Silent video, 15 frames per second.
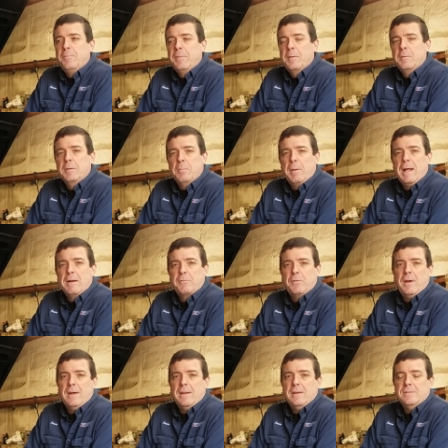what the Black
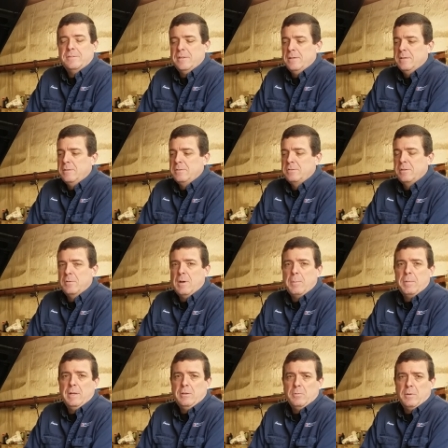Friday sales, so I
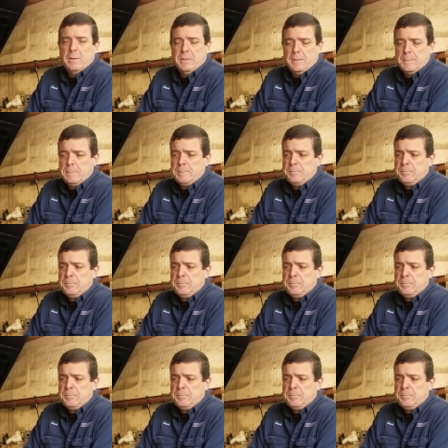picked one up.